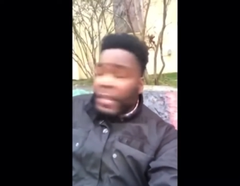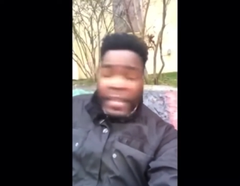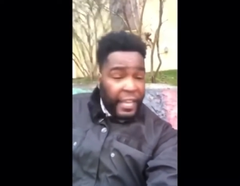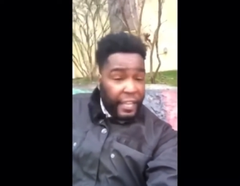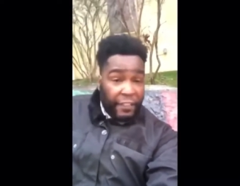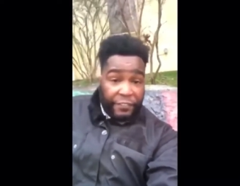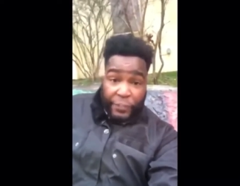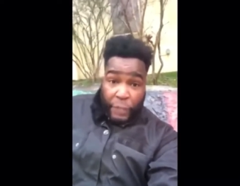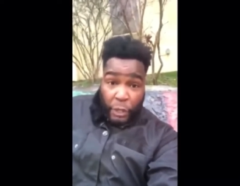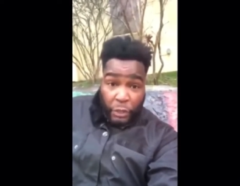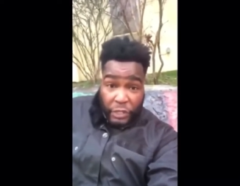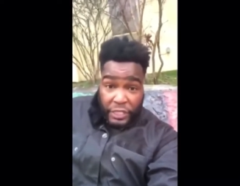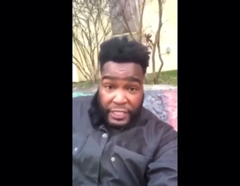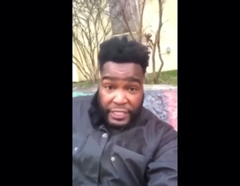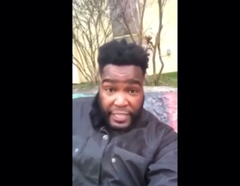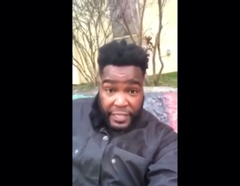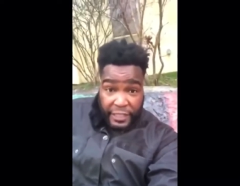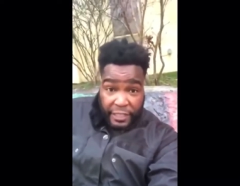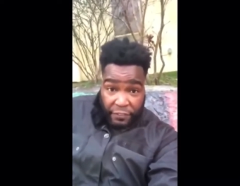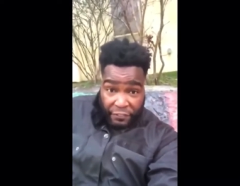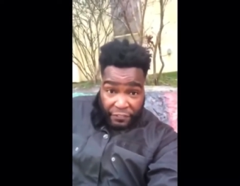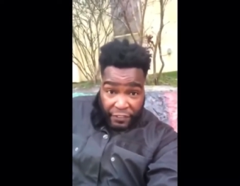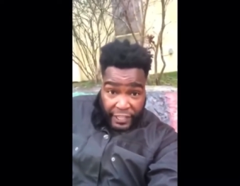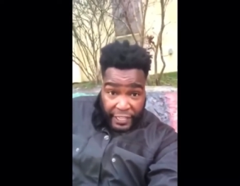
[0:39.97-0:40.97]
If you see
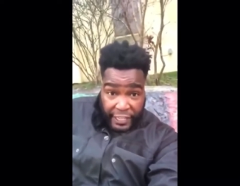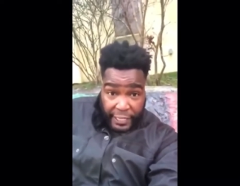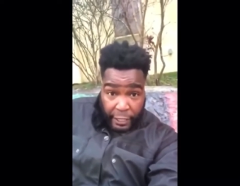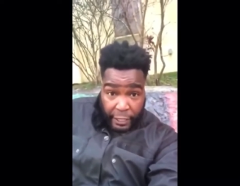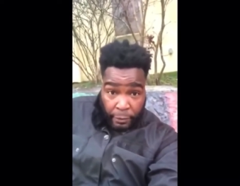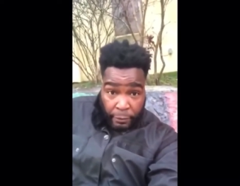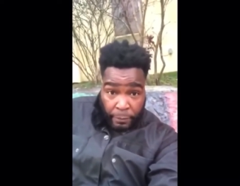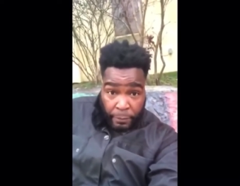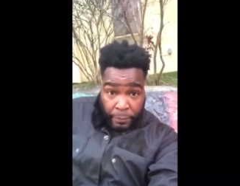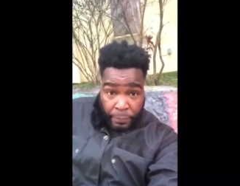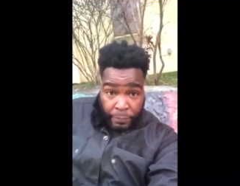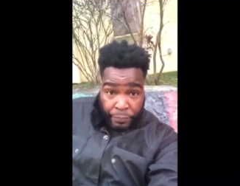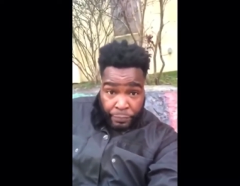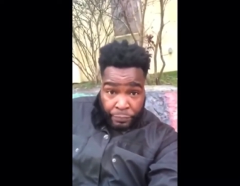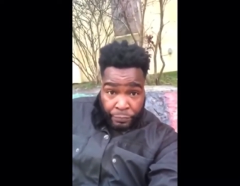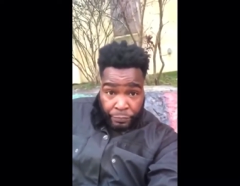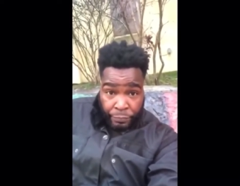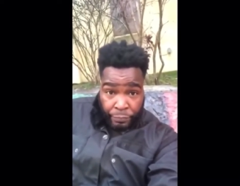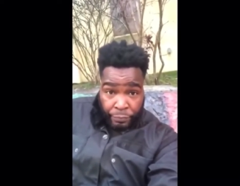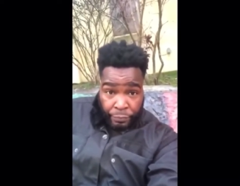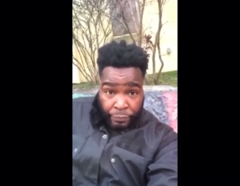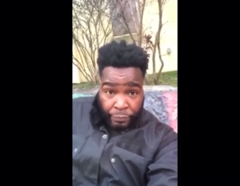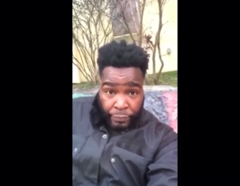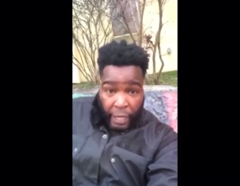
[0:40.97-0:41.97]
the video
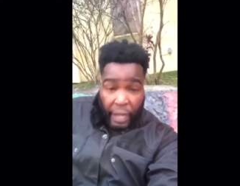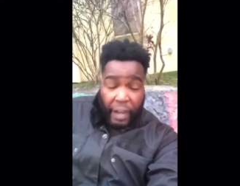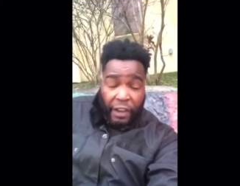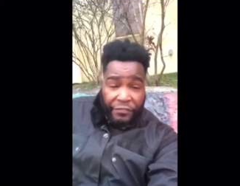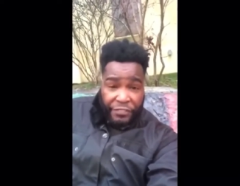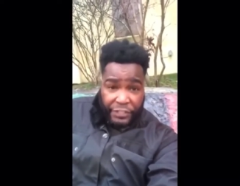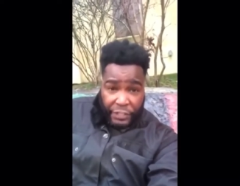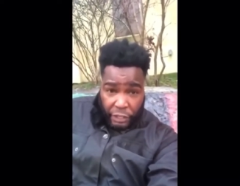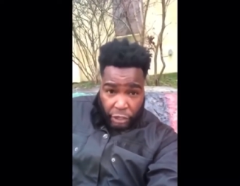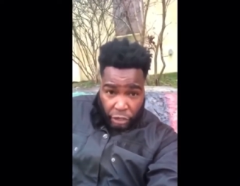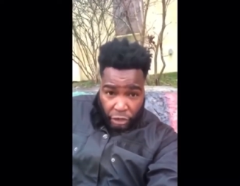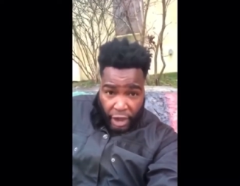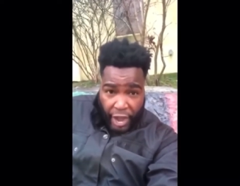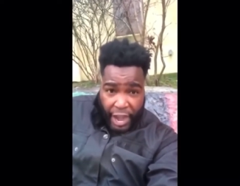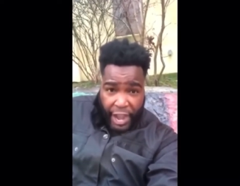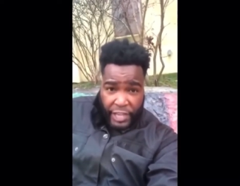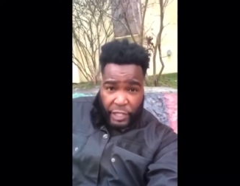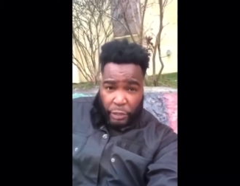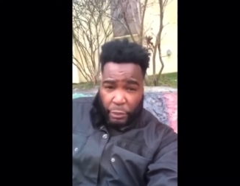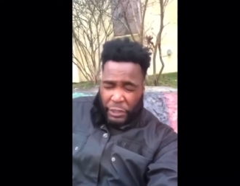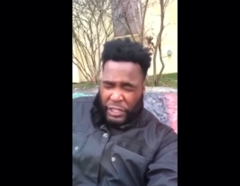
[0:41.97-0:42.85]
of the crash,